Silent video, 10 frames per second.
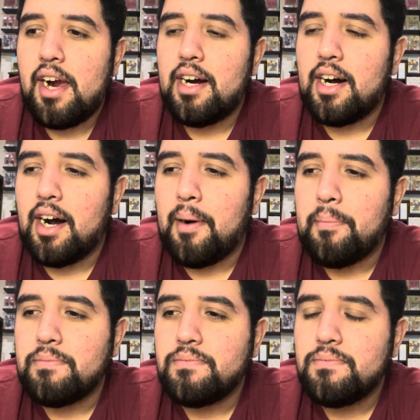
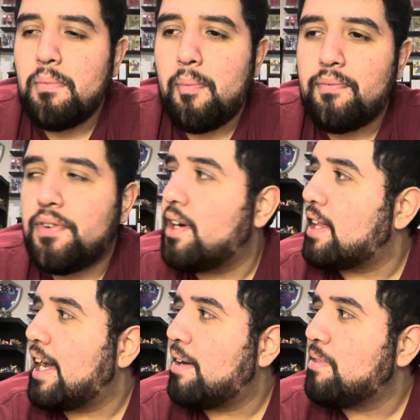Fuck, they
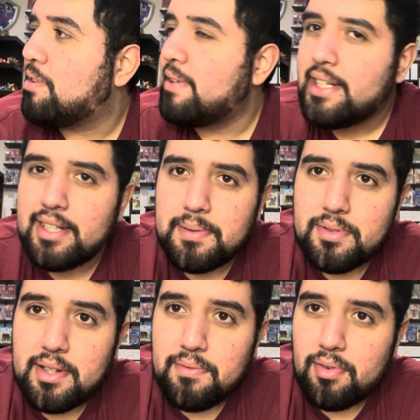held 3 times
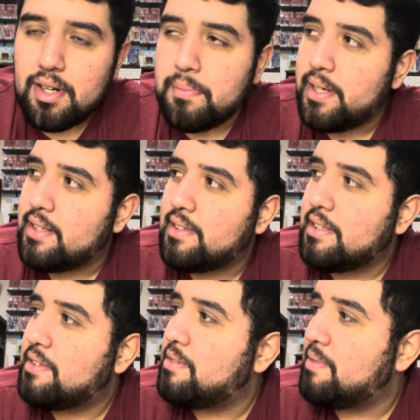within 40 minutes.
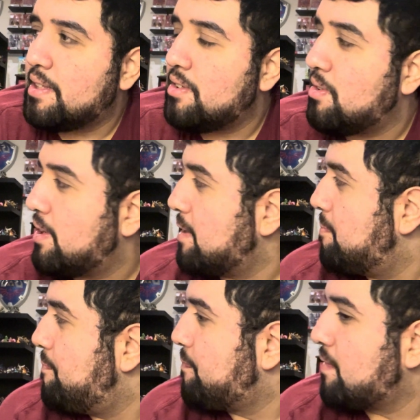That's annoying
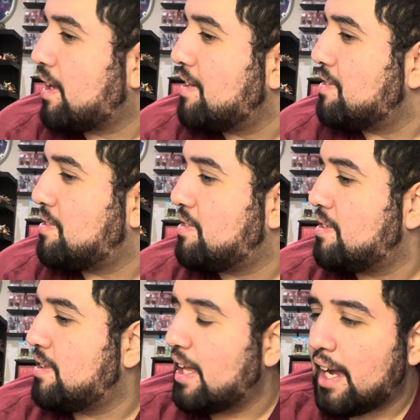because
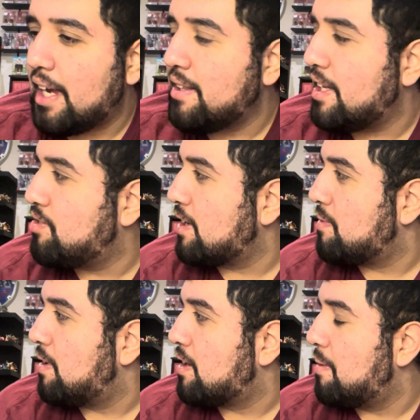they drank
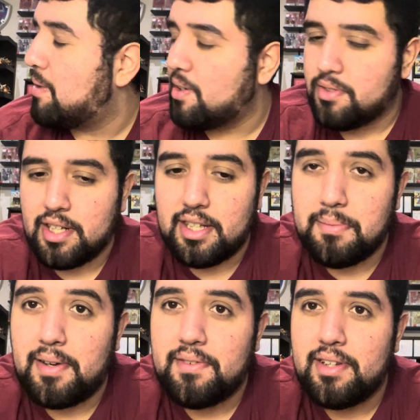water. I'm gonna go check on them
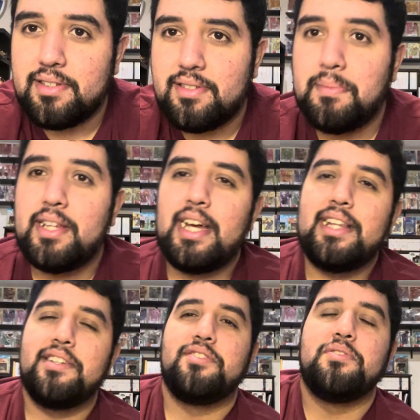after this. I'm gonna end
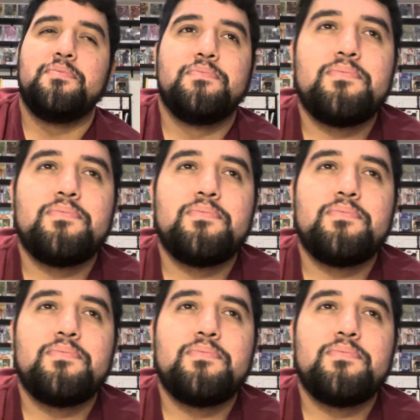this soon.